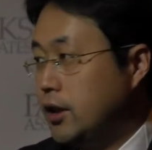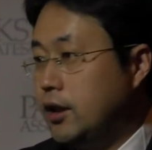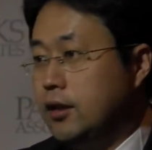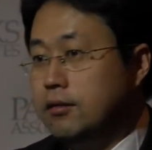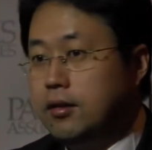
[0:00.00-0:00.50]

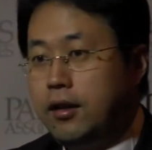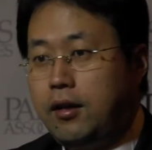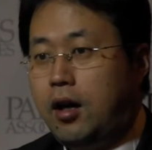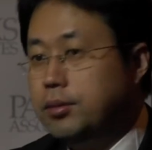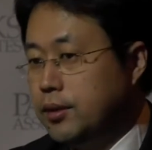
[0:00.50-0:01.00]
They
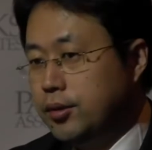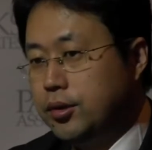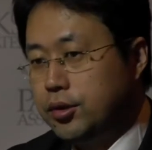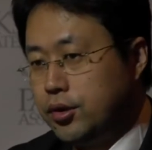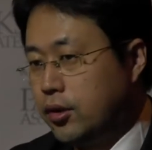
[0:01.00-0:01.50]
help them
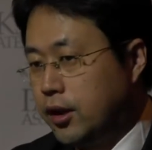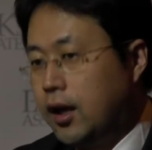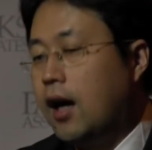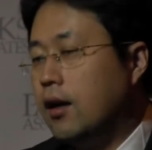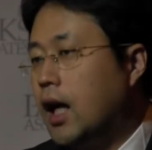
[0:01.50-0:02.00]
to join
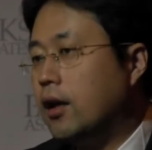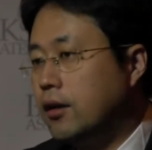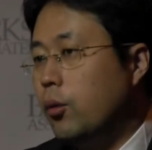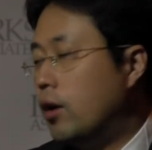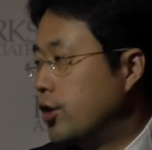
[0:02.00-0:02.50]

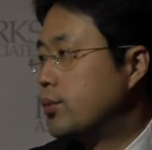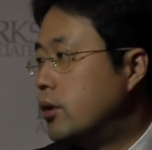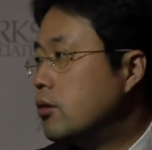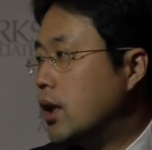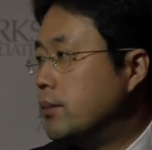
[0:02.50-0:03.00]
online wellness
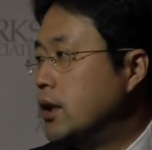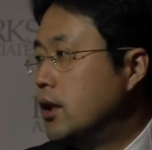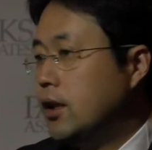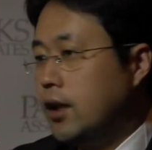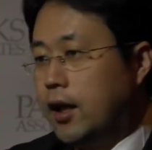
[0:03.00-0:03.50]
program
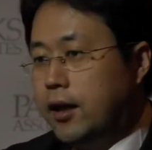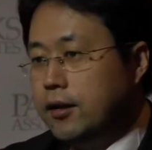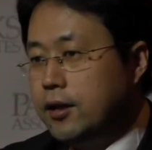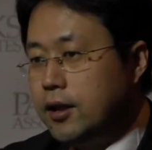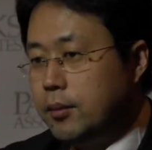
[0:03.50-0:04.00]

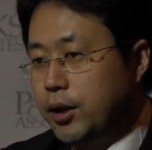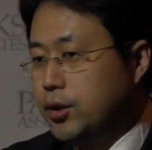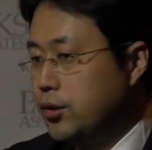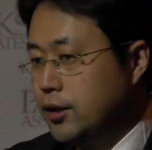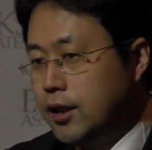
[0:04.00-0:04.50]
and uh, make
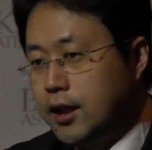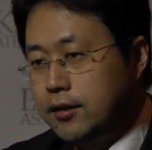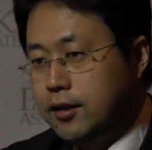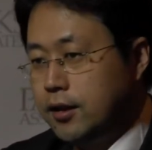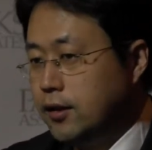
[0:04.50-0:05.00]
sure
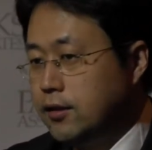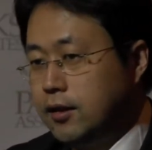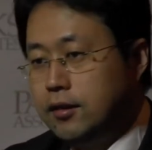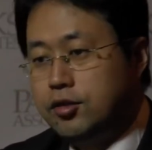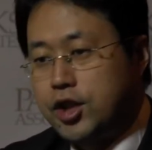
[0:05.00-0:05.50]
that they,
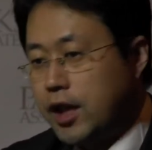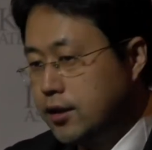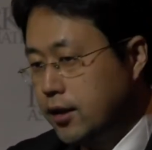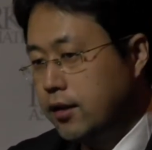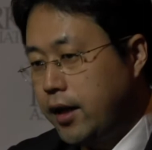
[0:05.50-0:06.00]
they check
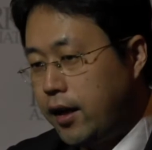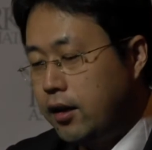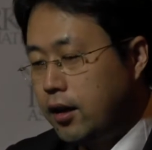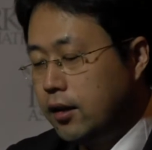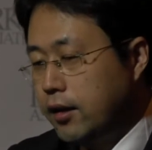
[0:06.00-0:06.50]
their cal
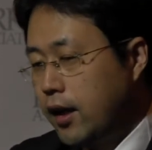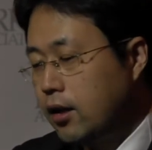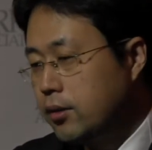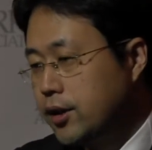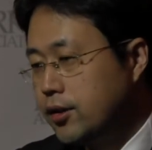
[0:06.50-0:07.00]
uh,
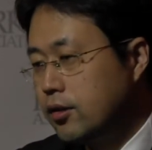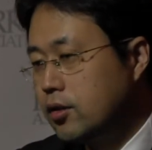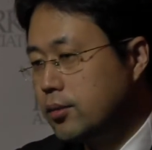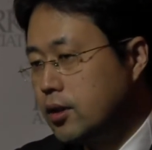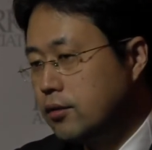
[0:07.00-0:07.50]
calories in
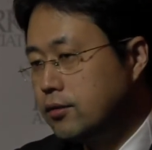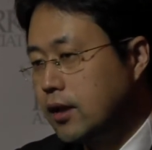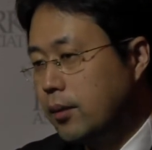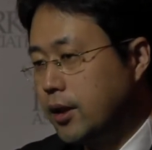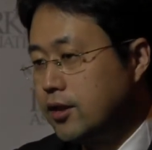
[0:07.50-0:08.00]
terms of
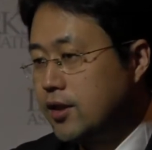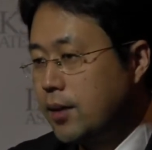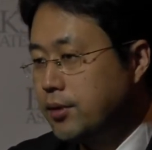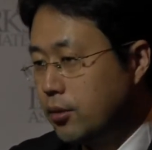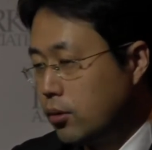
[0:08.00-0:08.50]
how many
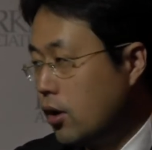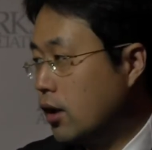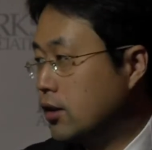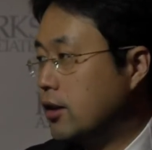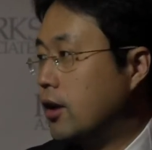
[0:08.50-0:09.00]
steps they
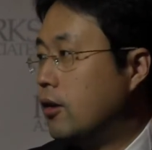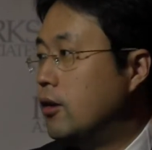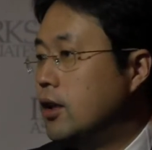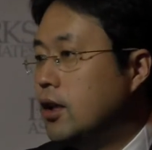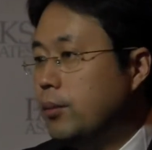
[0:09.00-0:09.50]
walked, you know,
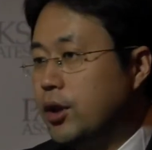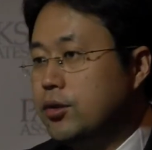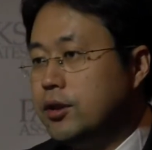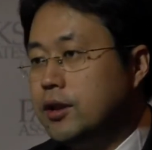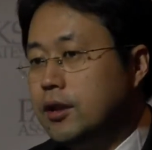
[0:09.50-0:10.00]
make
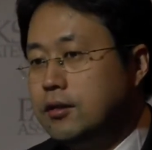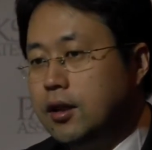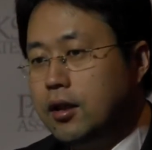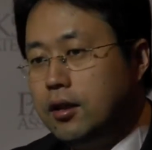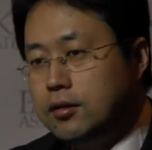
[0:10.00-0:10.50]
sure they,
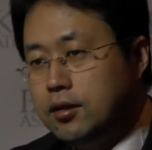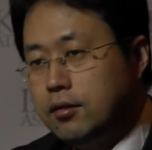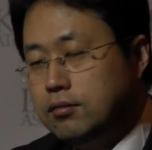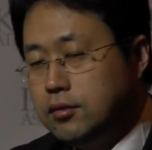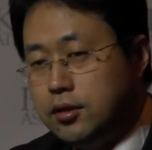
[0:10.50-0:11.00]
they eat
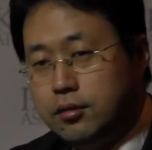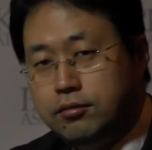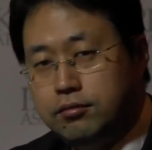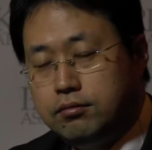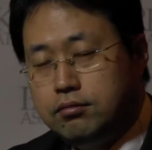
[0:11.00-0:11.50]
the, the
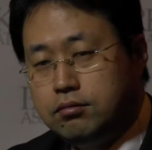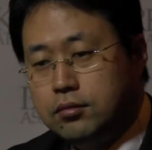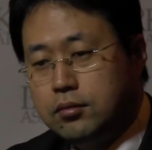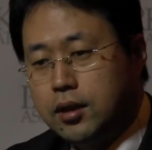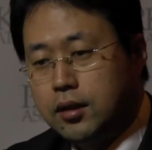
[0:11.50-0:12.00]

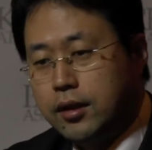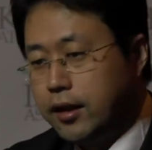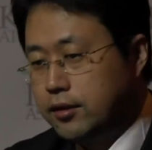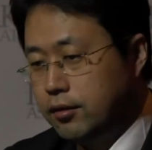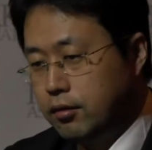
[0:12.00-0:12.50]
uh,
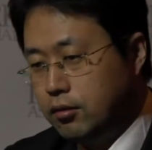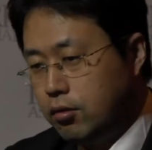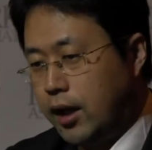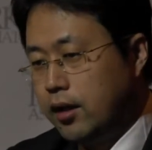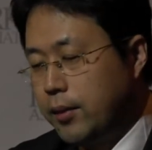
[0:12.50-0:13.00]
get the
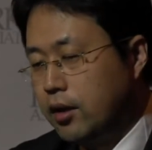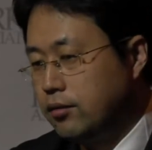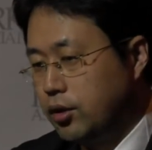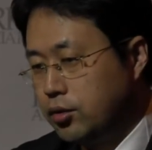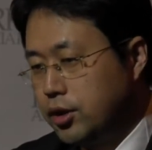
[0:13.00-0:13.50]
right amount
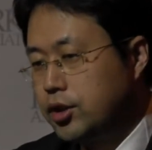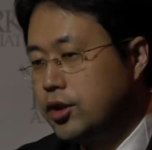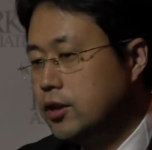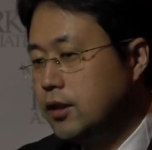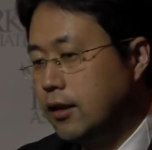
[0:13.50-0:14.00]
of
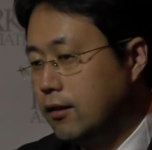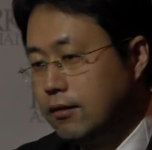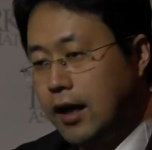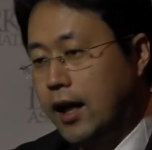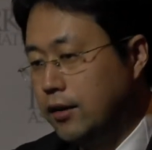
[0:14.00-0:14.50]
nutrition and
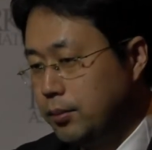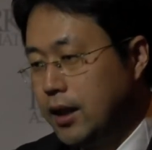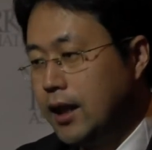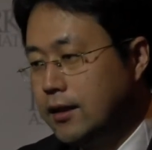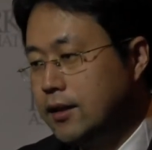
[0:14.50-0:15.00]
diet
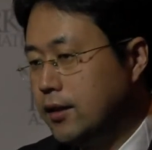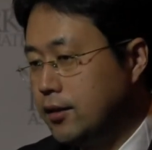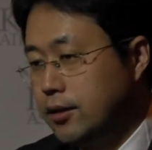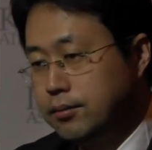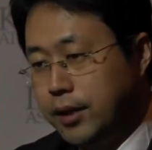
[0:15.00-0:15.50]
plan
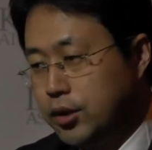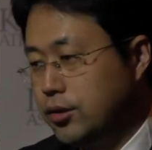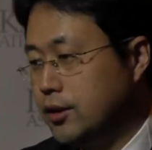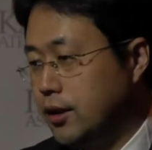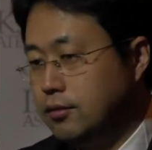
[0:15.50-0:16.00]
that uh, make
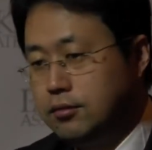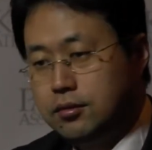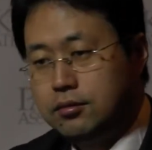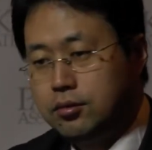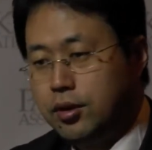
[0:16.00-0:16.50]
sure they
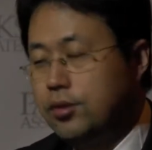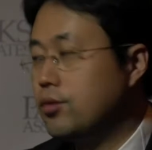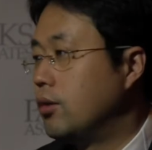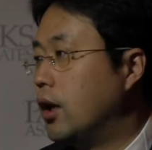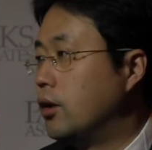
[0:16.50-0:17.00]

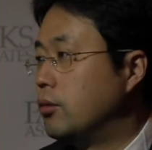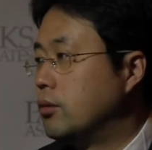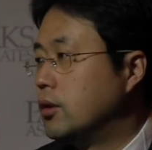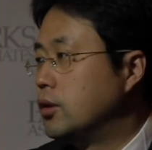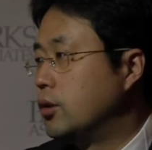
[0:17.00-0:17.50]
reduce uh,
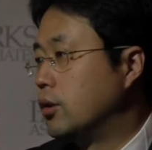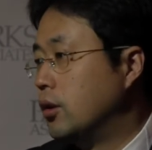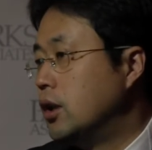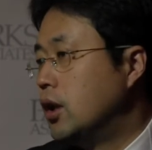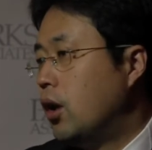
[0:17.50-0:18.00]
do the
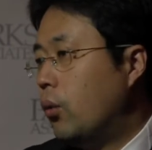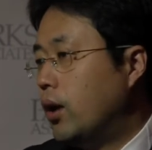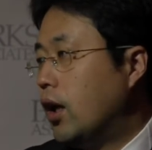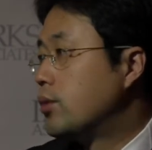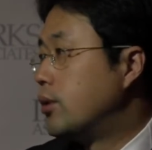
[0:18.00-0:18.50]

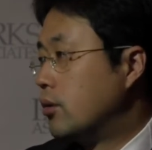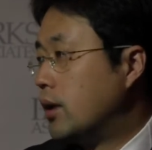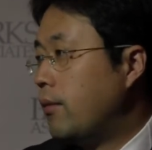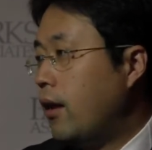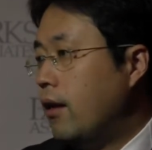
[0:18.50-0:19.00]
weight loss
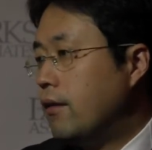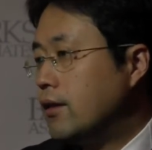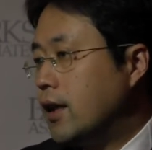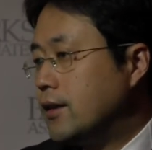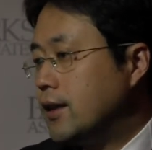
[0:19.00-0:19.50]
program,
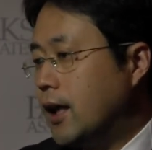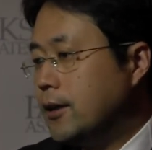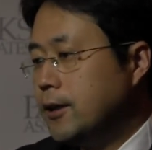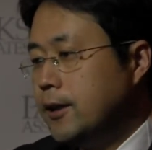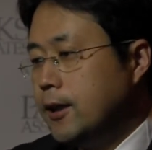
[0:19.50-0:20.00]
things like that.